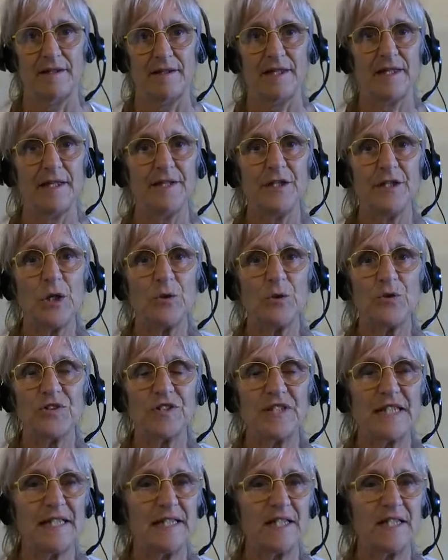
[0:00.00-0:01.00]
There are no
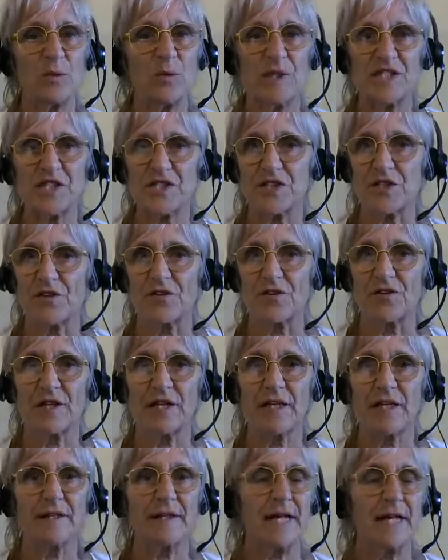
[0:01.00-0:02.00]
silly questions.
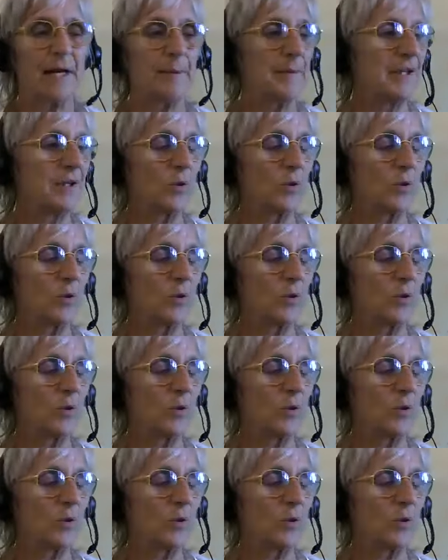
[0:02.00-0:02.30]
And it can be